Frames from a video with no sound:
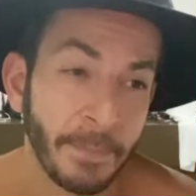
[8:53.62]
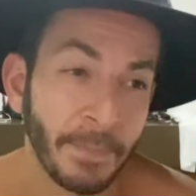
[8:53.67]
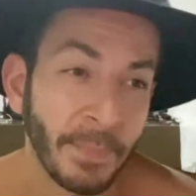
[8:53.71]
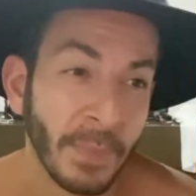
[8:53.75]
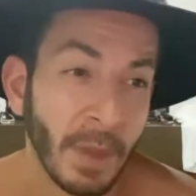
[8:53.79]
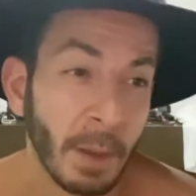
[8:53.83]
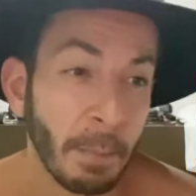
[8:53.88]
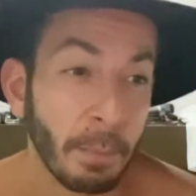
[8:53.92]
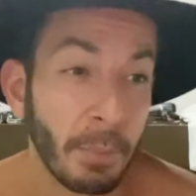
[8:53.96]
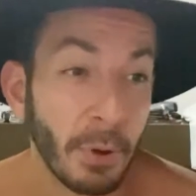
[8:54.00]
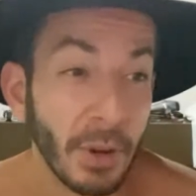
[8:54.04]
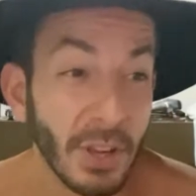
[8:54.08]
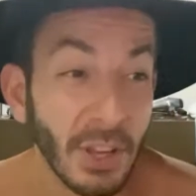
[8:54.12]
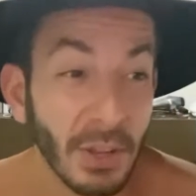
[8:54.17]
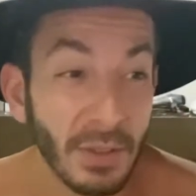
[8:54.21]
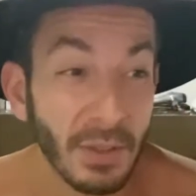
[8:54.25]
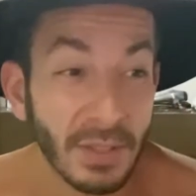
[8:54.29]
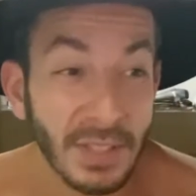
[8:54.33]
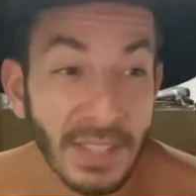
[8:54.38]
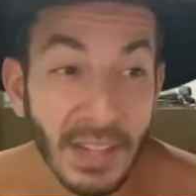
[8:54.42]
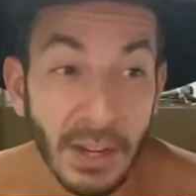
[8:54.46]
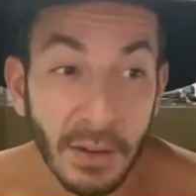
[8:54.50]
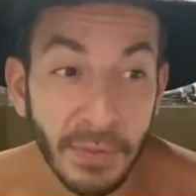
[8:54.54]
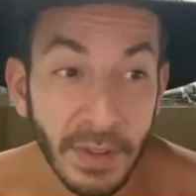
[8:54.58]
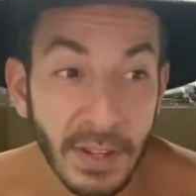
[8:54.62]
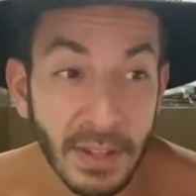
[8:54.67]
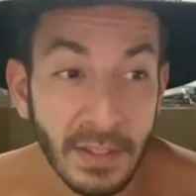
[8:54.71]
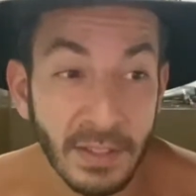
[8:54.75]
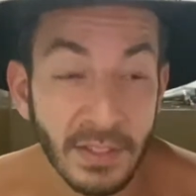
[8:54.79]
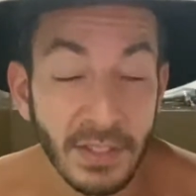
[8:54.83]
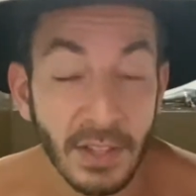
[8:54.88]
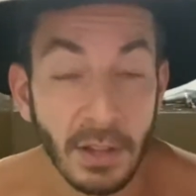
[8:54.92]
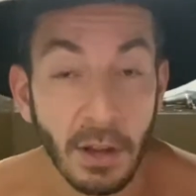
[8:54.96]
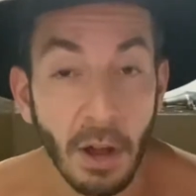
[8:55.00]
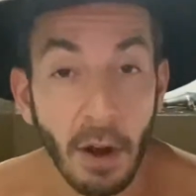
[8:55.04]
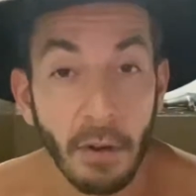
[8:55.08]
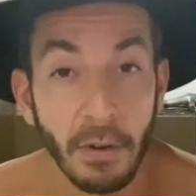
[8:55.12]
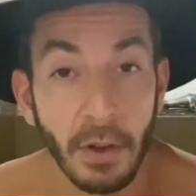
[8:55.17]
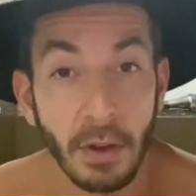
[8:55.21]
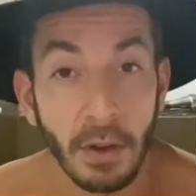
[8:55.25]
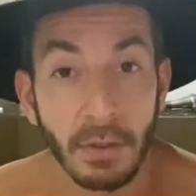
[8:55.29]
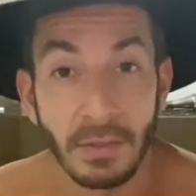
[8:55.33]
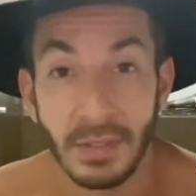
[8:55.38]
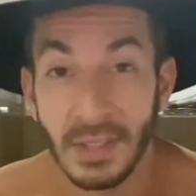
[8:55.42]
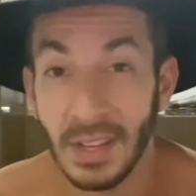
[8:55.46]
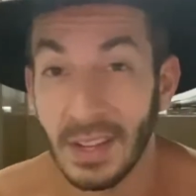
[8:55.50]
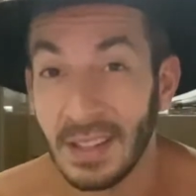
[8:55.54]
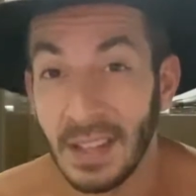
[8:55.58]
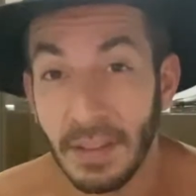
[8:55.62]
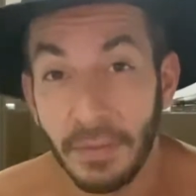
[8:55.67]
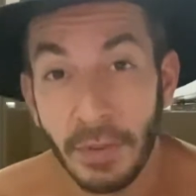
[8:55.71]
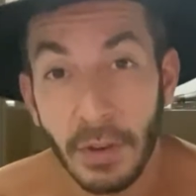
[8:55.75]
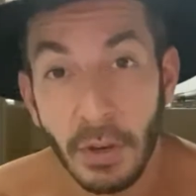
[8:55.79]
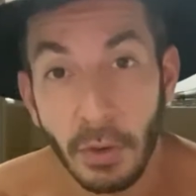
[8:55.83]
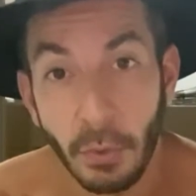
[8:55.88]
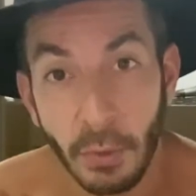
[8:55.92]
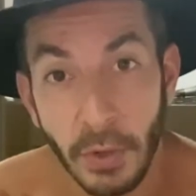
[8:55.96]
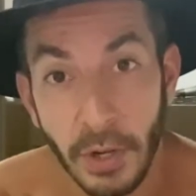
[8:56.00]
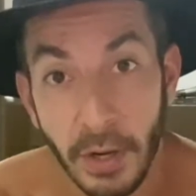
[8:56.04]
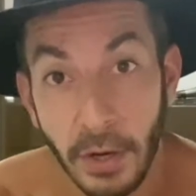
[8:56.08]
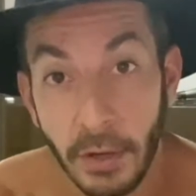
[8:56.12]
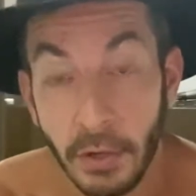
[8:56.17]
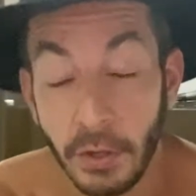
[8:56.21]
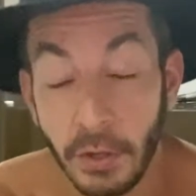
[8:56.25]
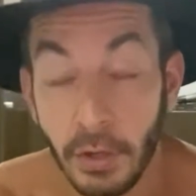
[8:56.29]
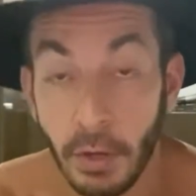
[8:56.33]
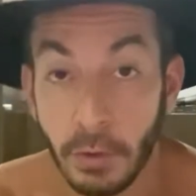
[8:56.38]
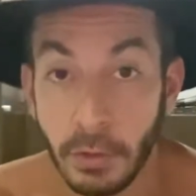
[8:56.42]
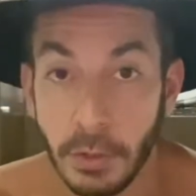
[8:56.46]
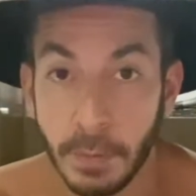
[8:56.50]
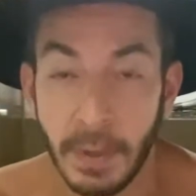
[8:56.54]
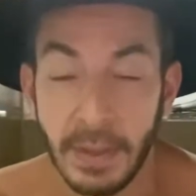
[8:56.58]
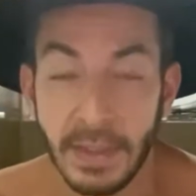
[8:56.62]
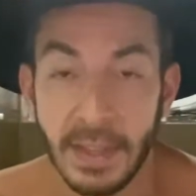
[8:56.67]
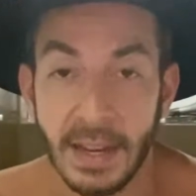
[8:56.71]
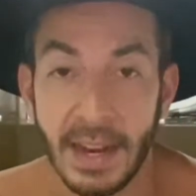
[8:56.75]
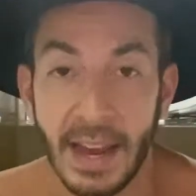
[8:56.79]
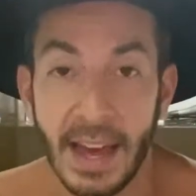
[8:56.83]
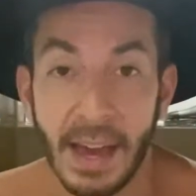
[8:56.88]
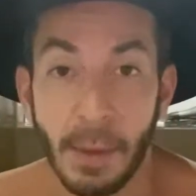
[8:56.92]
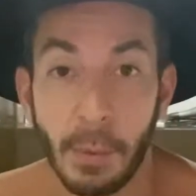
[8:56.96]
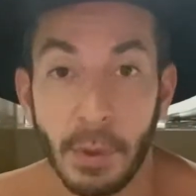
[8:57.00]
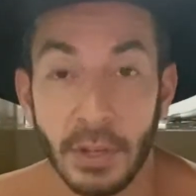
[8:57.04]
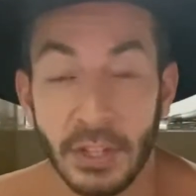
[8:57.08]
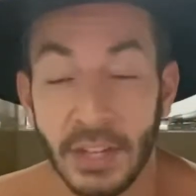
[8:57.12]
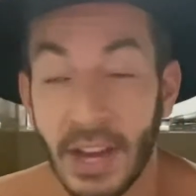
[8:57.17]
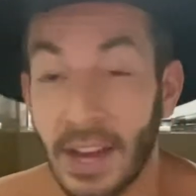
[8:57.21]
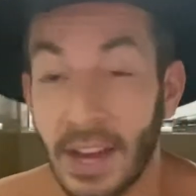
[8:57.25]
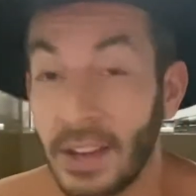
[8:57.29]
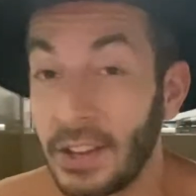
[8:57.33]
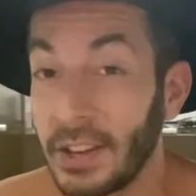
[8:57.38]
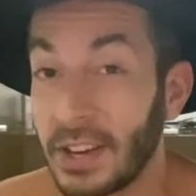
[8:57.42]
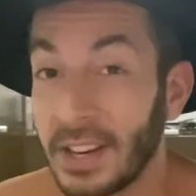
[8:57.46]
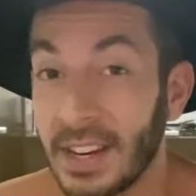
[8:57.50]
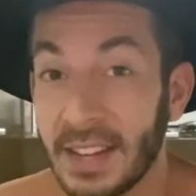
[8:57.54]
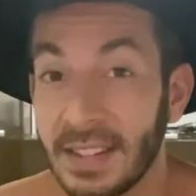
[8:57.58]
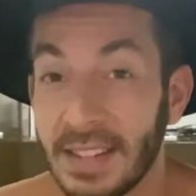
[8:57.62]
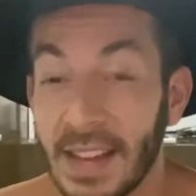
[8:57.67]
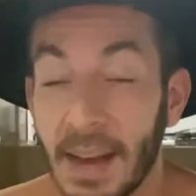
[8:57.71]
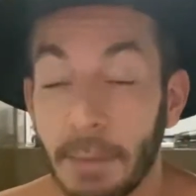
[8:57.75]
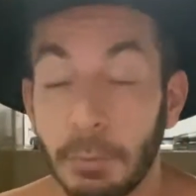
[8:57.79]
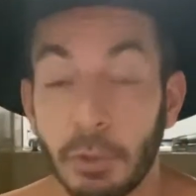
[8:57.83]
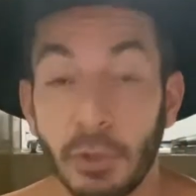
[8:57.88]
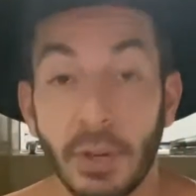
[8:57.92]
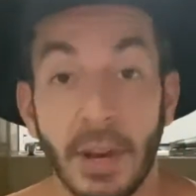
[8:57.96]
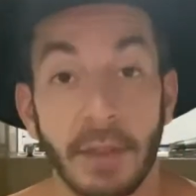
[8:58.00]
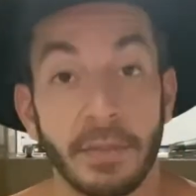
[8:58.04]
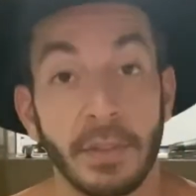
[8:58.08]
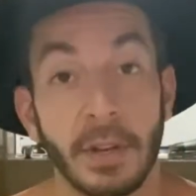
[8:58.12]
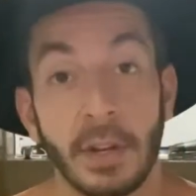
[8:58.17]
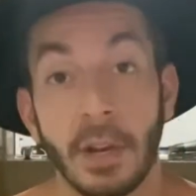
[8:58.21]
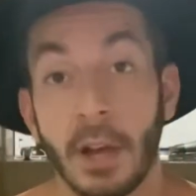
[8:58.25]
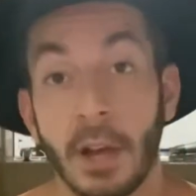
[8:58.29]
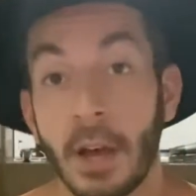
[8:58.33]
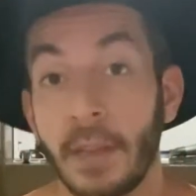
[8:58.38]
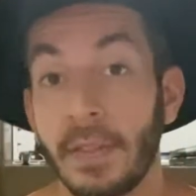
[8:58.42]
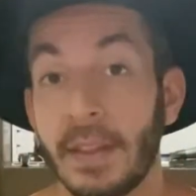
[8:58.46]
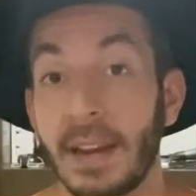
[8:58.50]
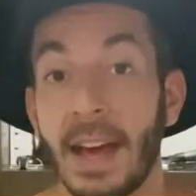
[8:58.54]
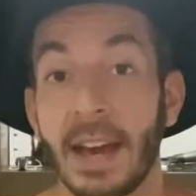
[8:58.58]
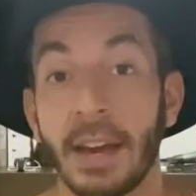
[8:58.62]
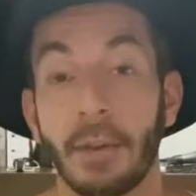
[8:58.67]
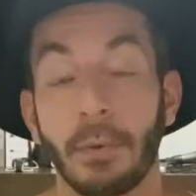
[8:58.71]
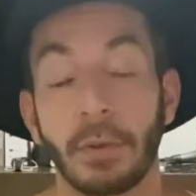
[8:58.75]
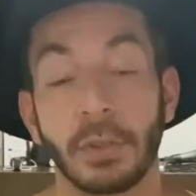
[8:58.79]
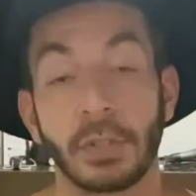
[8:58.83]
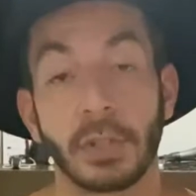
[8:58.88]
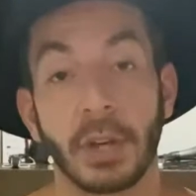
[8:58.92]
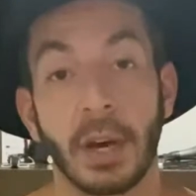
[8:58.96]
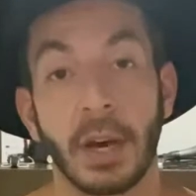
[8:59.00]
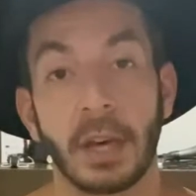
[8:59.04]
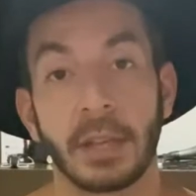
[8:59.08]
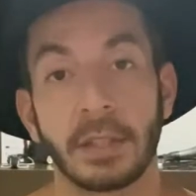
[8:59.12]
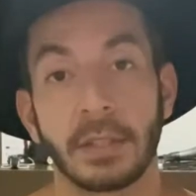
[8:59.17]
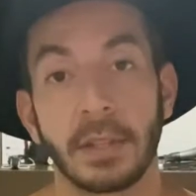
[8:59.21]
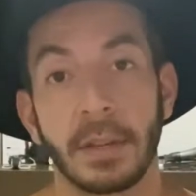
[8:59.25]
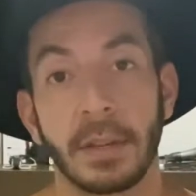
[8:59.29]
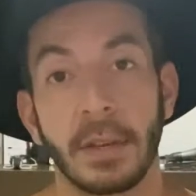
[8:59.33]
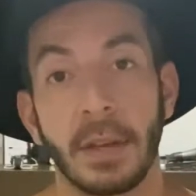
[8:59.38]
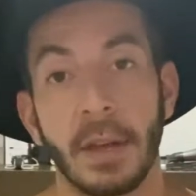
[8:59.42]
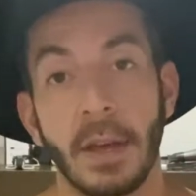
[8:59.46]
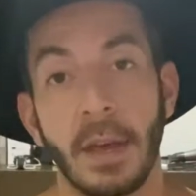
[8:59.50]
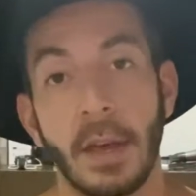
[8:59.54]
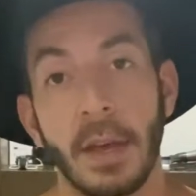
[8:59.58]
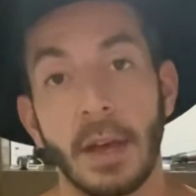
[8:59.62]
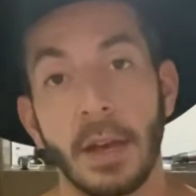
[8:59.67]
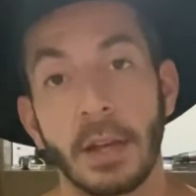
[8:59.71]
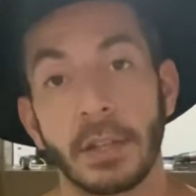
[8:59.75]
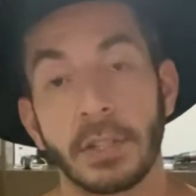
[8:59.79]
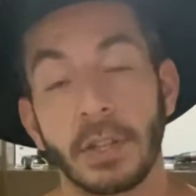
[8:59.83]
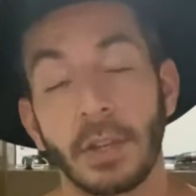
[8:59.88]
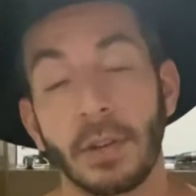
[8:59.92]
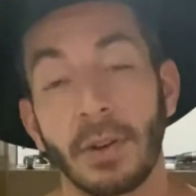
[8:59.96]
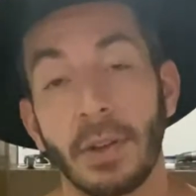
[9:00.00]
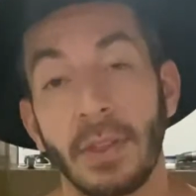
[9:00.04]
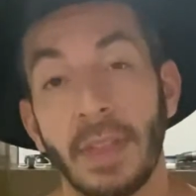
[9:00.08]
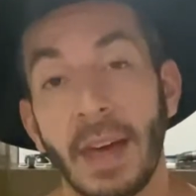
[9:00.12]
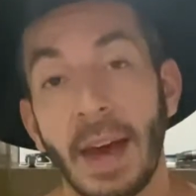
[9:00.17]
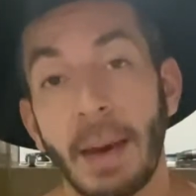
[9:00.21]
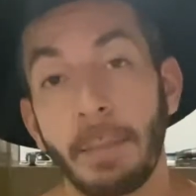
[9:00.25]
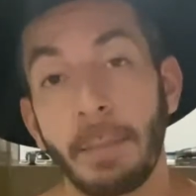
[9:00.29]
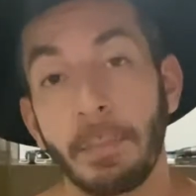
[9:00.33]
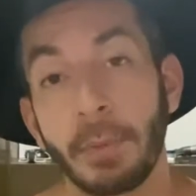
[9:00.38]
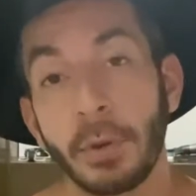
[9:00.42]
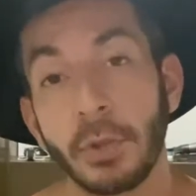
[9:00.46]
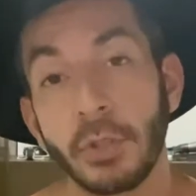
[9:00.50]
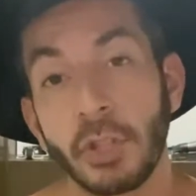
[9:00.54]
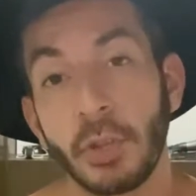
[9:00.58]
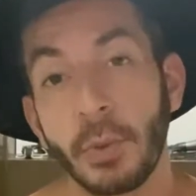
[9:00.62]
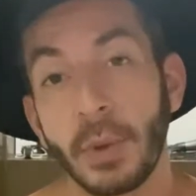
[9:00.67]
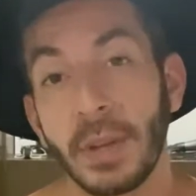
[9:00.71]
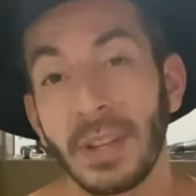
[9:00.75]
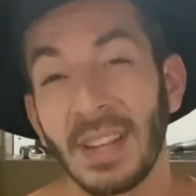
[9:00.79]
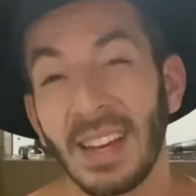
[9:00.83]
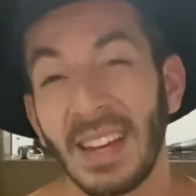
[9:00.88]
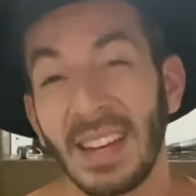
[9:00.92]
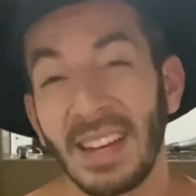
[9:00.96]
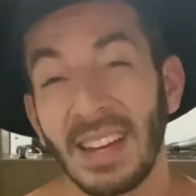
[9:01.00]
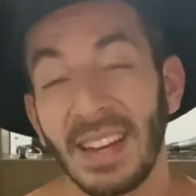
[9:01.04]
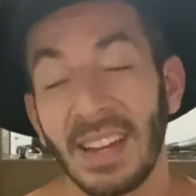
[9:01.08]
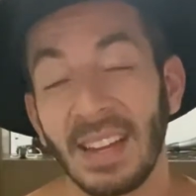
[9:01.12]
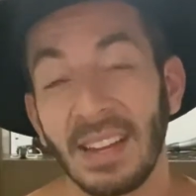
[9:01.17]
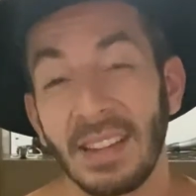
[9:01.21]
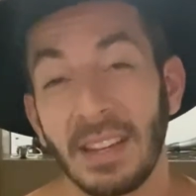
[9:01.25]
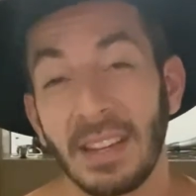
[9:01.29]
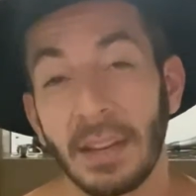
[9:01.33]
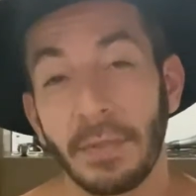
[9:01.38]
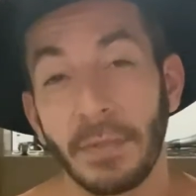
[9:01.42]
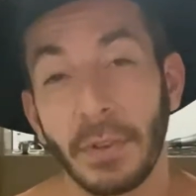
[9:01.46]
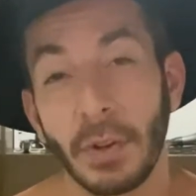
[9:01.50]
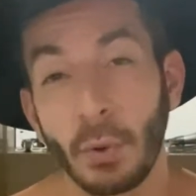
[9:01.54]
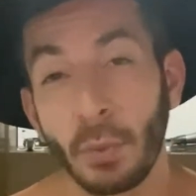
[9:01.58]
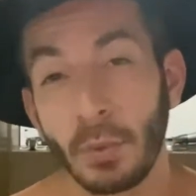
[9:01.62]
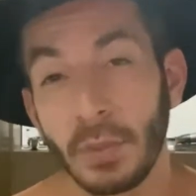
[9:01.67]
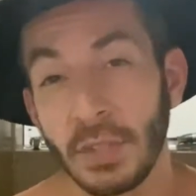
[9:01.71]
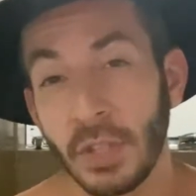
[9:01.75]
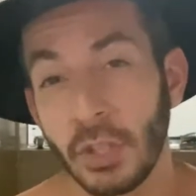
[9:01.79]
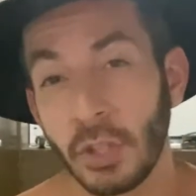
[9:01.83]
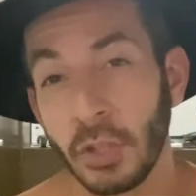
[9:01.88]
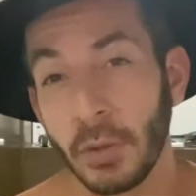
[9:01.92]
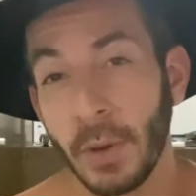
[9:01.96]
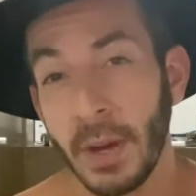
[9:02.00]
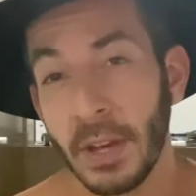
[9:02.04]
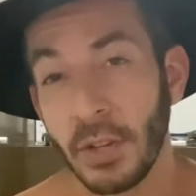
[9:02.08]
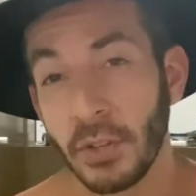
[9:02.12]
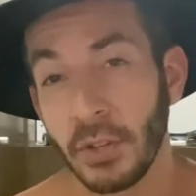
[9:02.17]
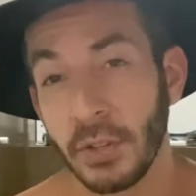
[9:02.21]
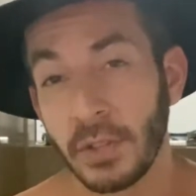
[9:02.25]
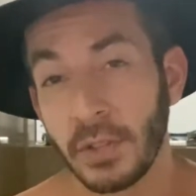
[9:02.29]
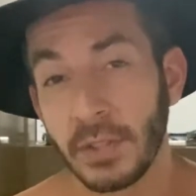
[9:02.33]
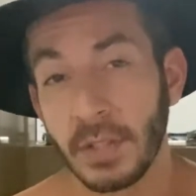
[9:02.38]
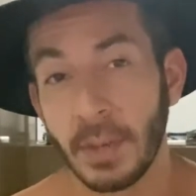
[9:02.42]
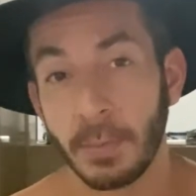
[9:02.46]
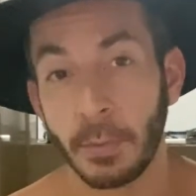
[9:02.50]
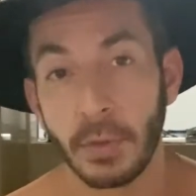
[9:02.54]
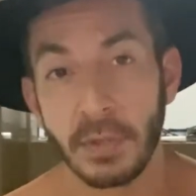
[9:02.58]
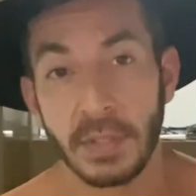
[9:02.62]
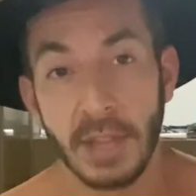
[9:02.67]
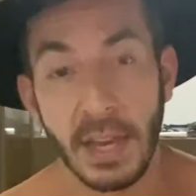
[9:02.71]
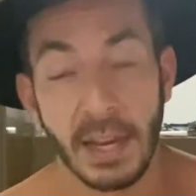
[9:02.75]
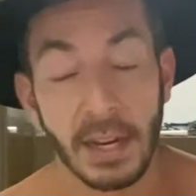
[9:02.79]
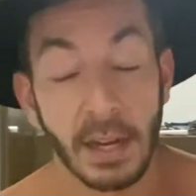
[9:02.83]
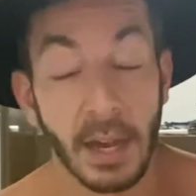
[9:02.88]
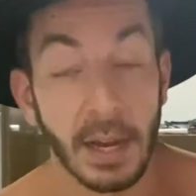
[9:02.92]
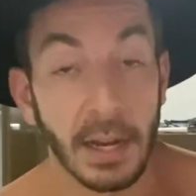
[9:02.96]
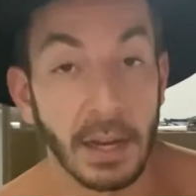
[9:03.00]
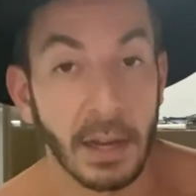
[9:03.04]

and putting yourself in scenarios that are difficult. You know, you don't speak the language. How are you going to adapt? You have to learn the language, guys. So you know that puts you in, in, in difficult situations. I'm not saying like